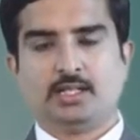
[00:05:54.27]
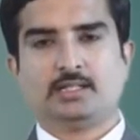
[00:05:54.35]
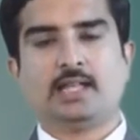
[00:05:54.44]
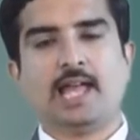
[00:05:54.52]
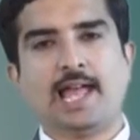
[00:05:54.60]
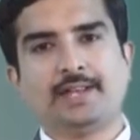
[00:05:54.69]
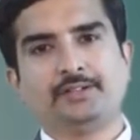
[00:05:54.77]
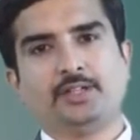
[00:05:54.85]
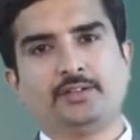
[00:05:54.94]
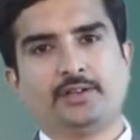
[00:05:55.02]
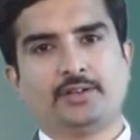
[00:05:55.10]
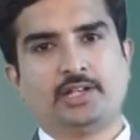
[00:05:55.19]
The
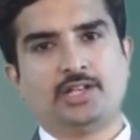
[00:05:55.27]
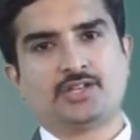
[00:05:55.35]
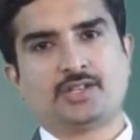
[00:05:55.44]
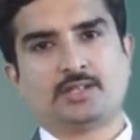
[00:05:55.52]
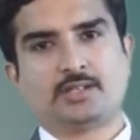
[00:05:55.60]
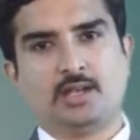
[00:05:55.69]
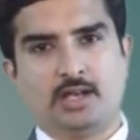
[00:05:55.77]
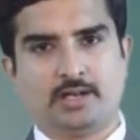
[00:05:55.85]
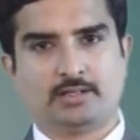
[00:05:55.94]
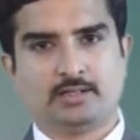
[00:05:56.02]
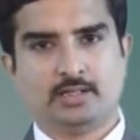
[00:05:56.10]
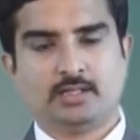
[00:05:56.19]
anterior relations
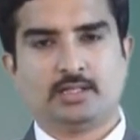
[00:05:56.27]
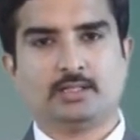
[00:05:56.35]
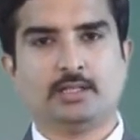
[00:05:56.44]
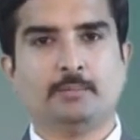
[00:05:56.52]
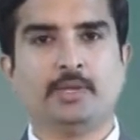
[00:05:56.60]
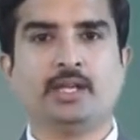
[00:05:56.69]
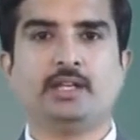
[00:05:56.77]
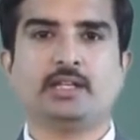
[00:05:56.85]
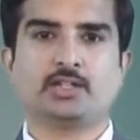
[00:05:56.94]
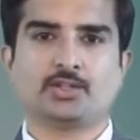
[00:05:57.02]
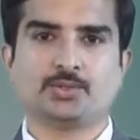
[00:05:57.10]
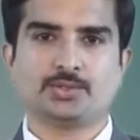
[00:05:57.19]
are the
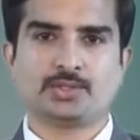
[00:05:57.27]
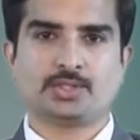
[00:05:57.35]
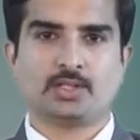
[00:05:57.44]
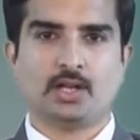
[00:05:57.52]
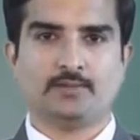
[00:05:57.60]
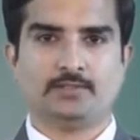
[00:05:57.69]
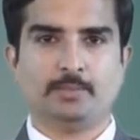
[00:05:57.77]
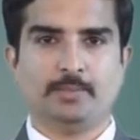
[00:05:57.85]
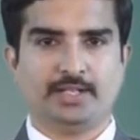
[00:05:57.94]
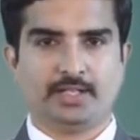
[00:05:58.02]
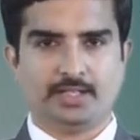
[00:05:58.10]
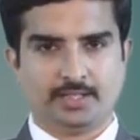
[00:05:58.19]
medial root of the
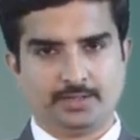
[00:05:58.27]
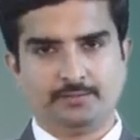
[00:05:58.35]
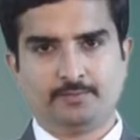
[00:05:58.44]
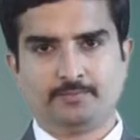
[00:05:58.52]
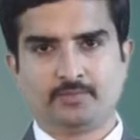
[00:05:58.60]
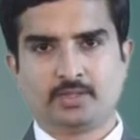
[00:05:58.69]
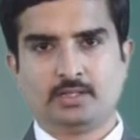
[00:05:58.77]
median nerve,